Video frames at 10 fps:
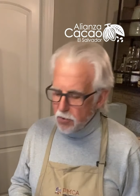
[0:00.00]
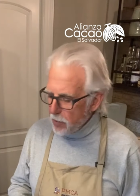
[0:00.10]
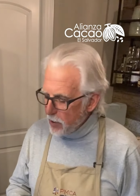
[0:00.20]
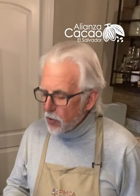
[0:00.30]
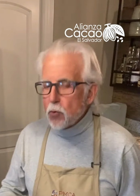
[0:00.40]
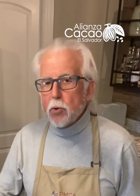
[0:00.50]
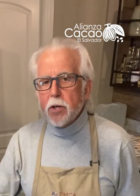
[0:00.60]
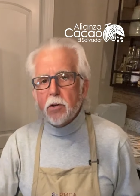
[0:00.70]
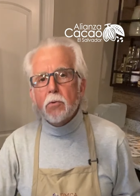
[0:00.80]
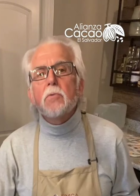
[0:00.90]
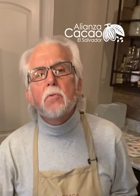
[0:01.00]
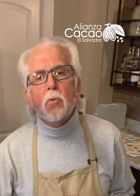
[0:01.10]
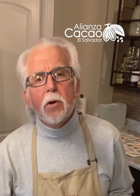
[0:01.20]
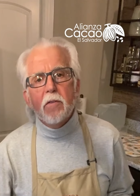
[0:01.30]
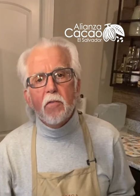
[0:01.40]
them at
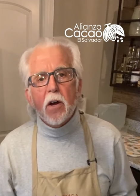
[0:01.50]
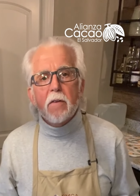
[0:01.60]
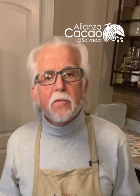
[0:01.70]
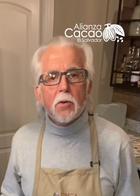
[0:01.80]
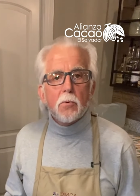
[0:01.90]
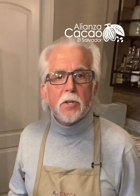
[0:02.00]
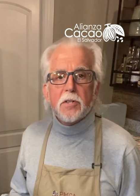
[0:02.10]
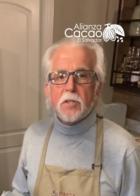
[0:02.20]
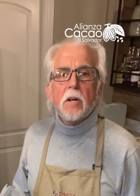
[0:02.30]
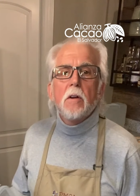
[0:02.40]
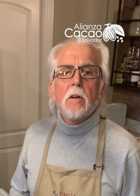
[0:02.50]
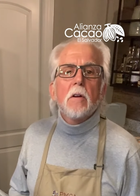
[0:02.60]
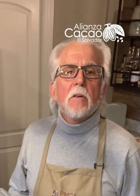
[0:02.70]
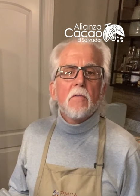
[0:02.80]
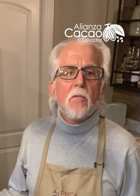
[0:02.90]
325 degrees
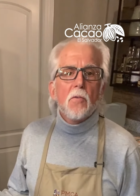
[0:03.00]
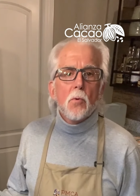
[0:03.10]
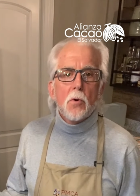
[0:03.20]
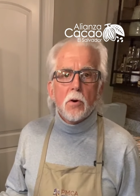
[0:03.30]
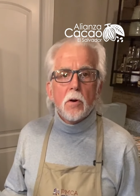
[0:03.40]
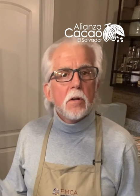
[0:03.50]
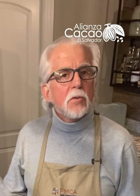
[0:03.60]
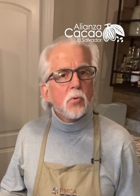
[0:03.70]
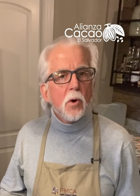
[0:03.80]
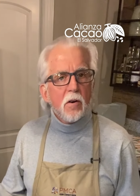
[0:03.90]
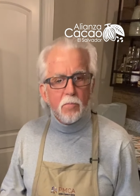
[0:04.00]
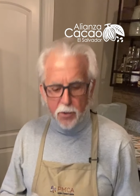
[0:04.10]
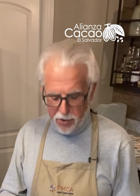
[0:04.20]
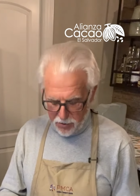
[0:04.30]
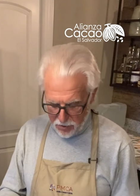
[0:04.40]
for 12
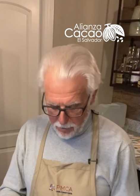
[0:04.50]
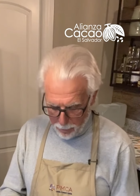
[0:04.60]
minutes.